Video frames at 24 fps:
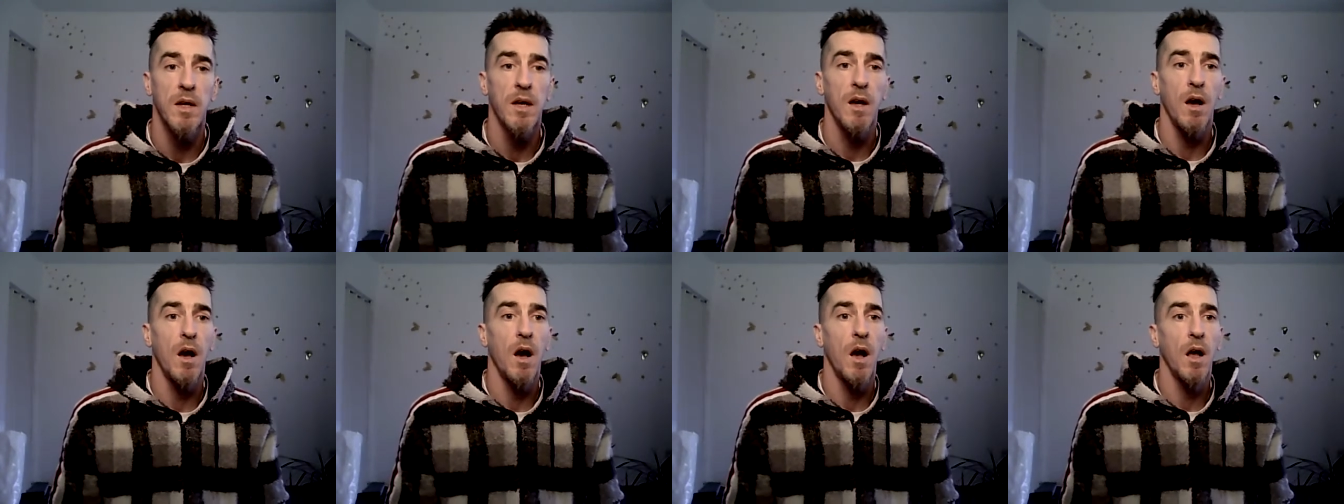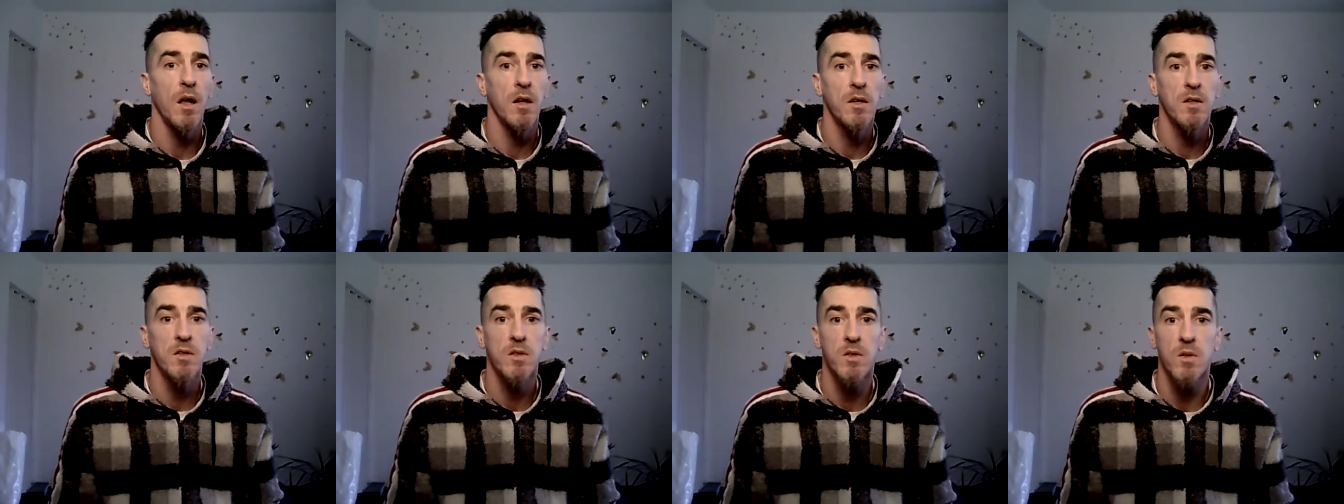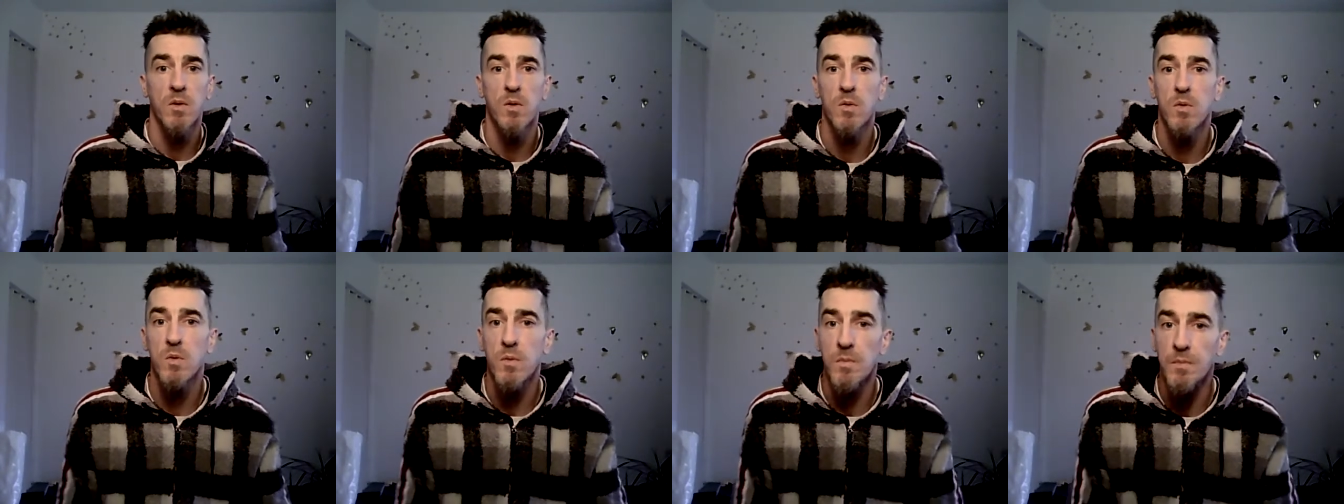
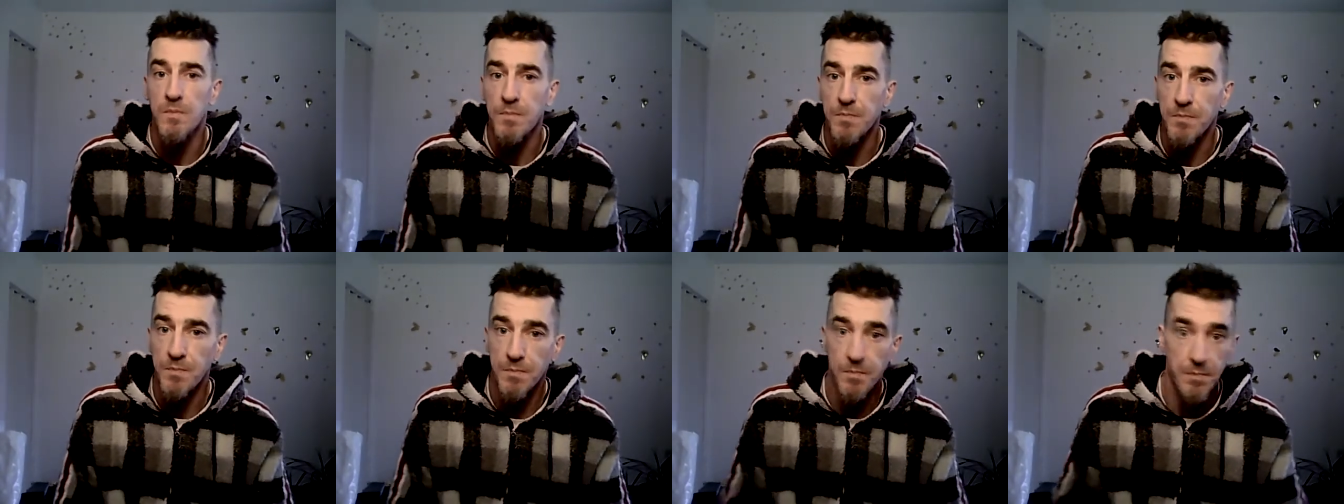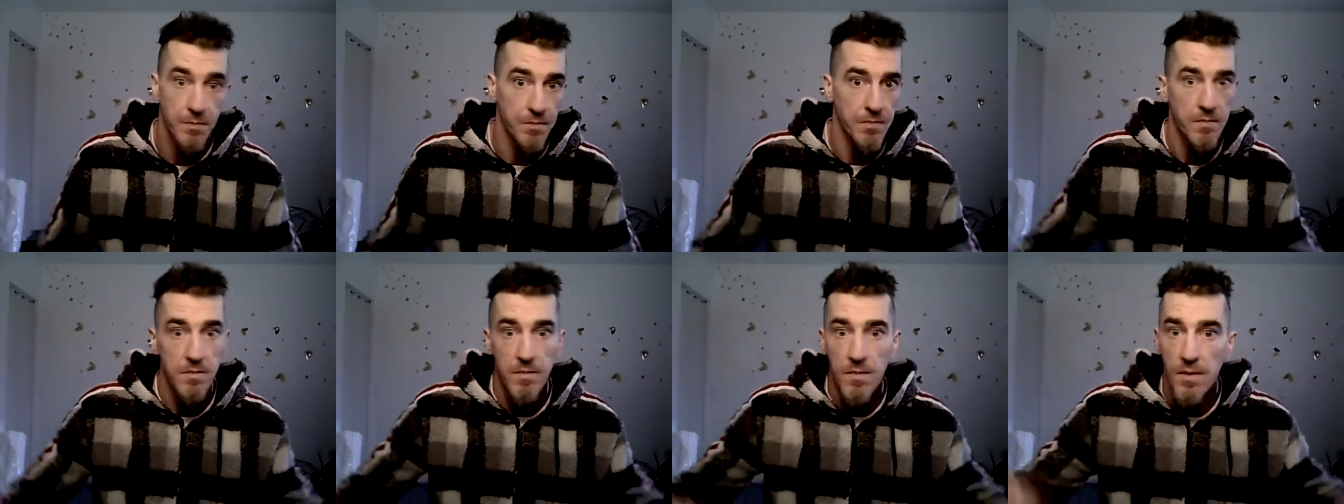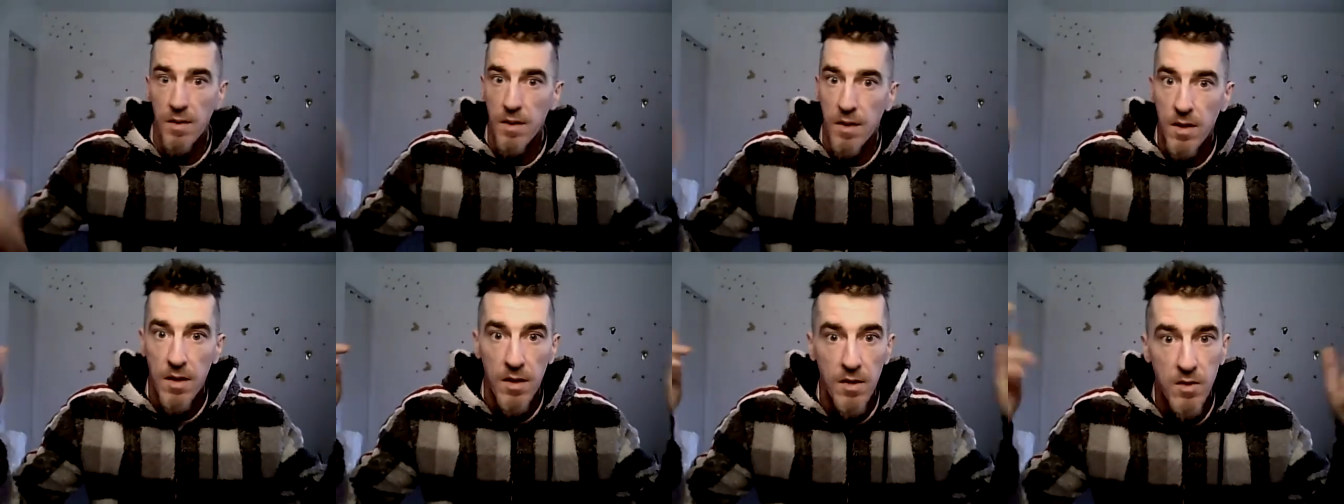Also
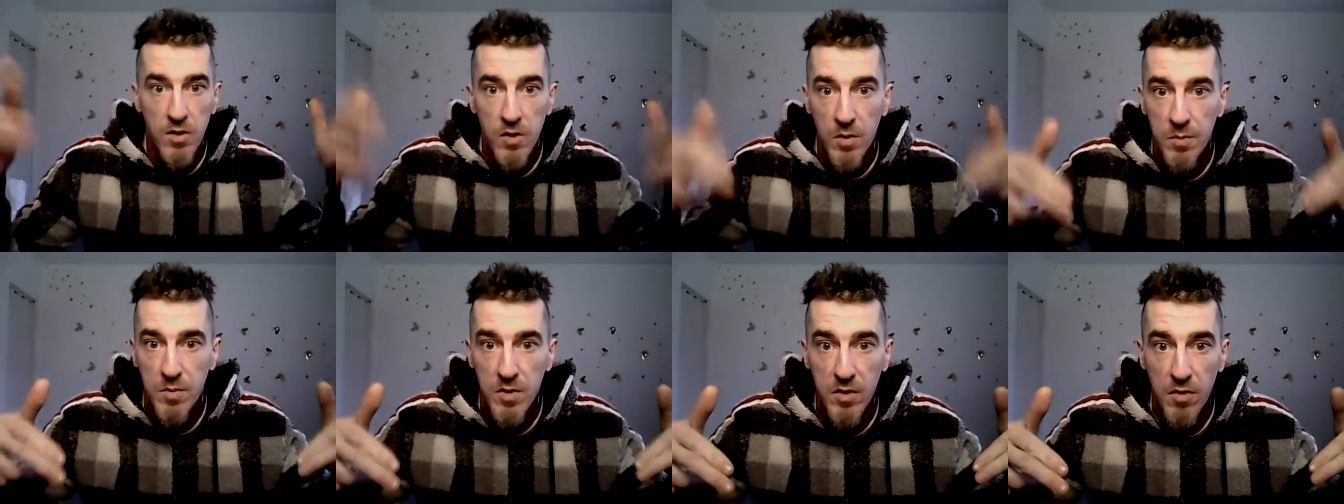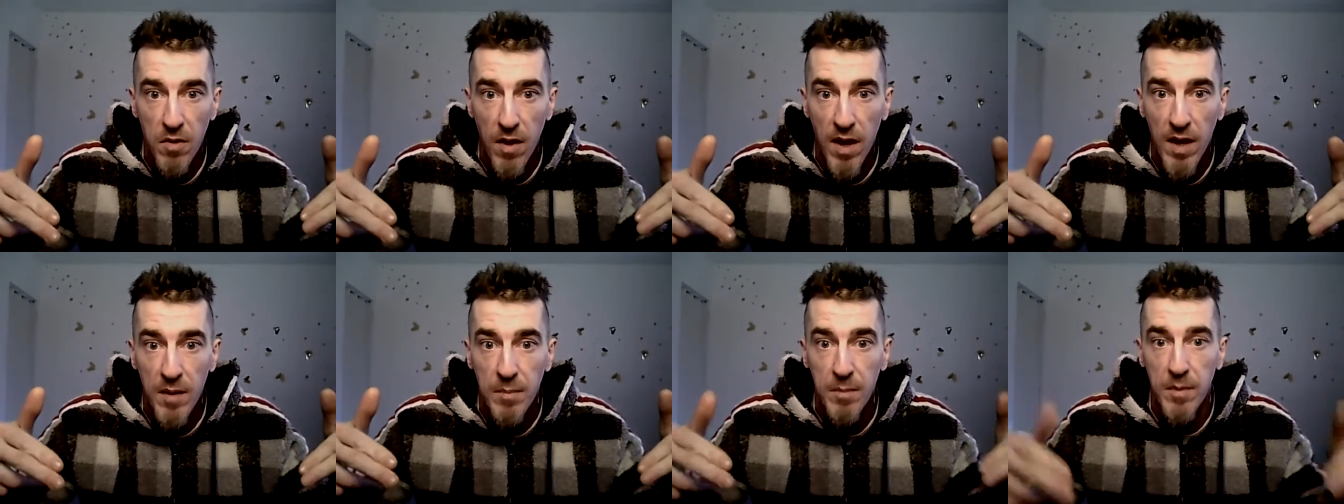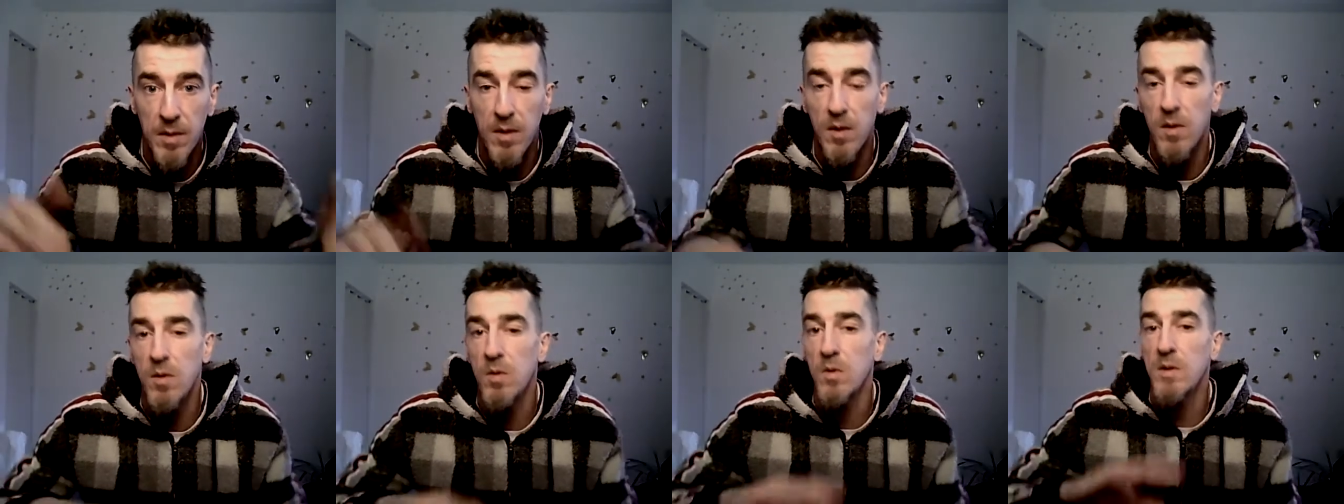subscribe
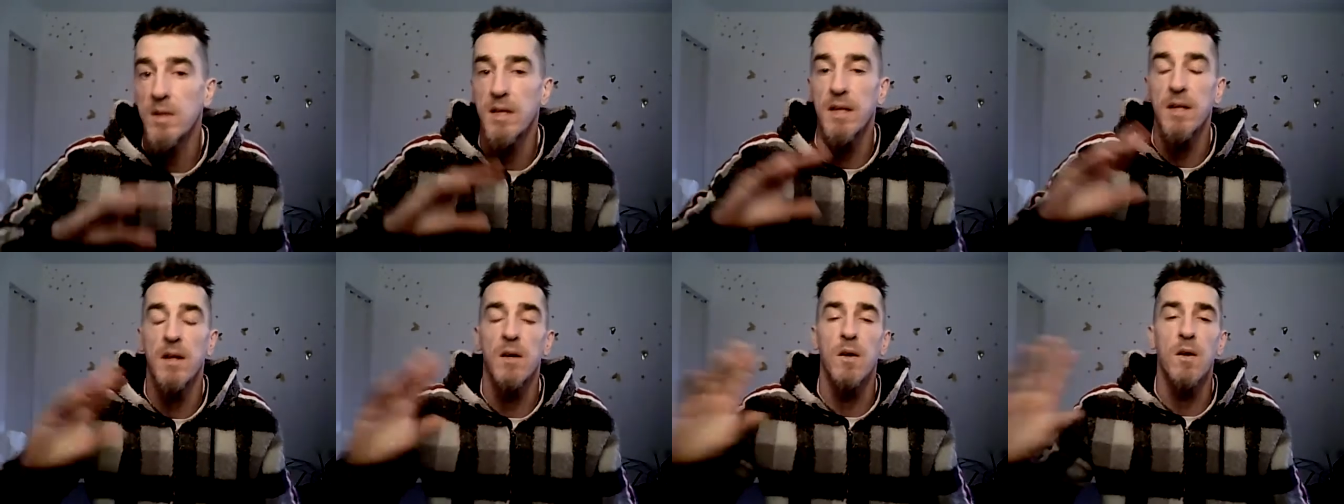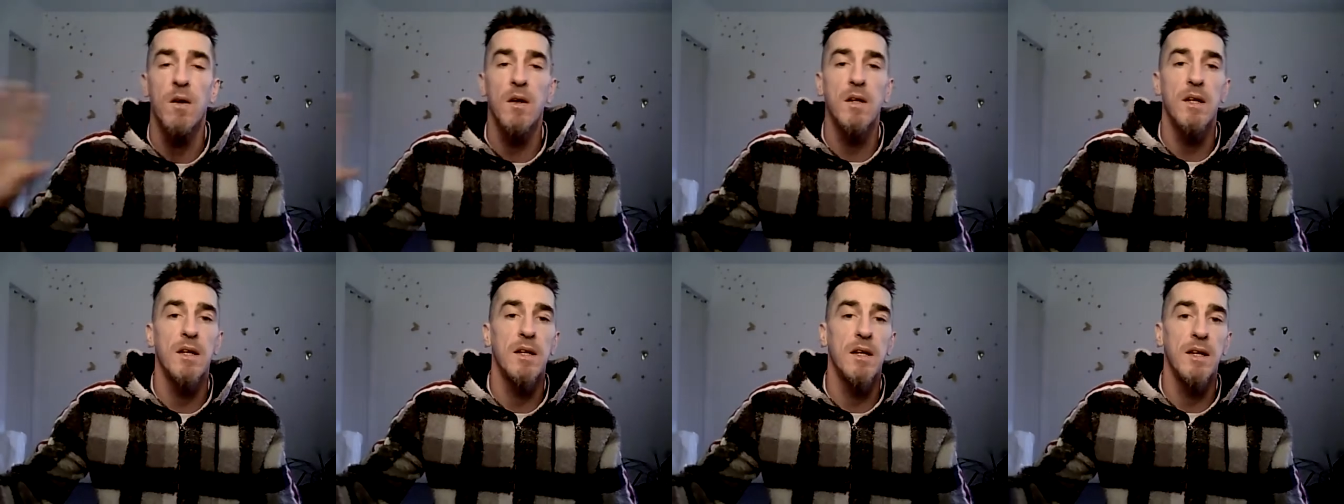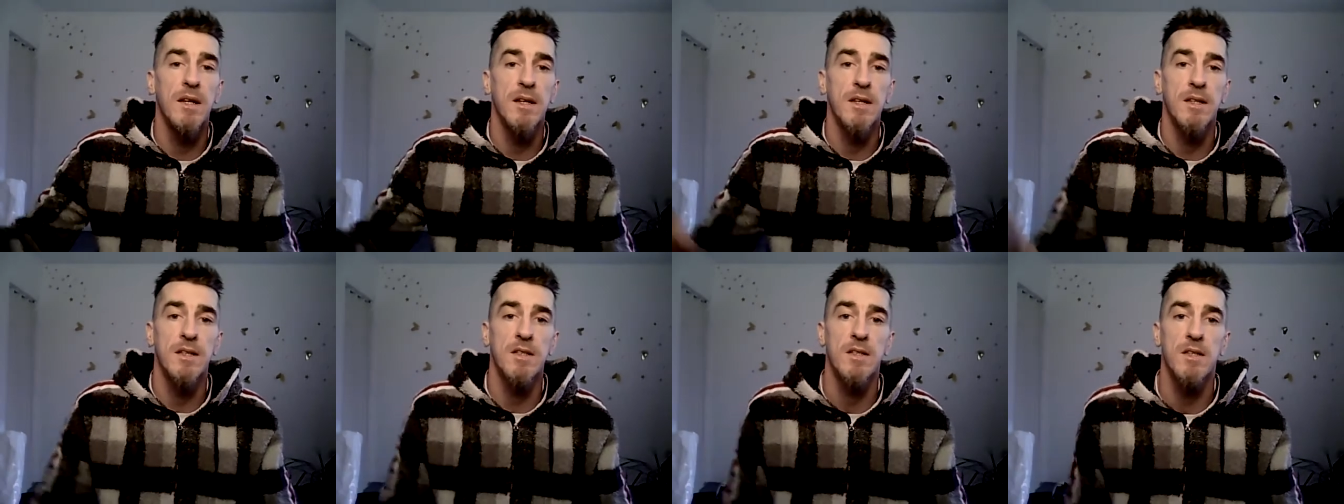below and get all the latest